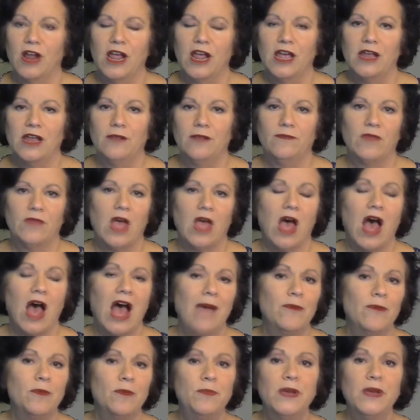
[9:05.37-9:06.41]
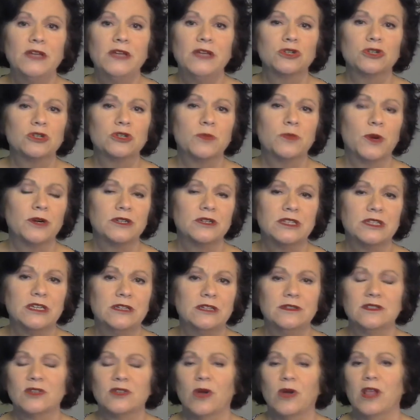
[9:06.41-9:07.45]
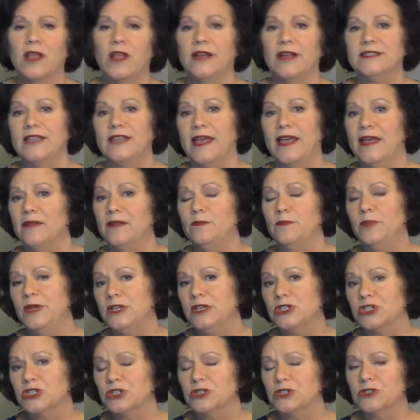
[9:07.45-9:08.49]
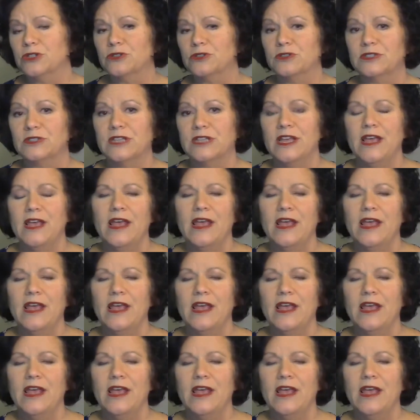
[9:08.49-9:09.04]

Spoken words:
And I'm a pictures person, so I like to add pictures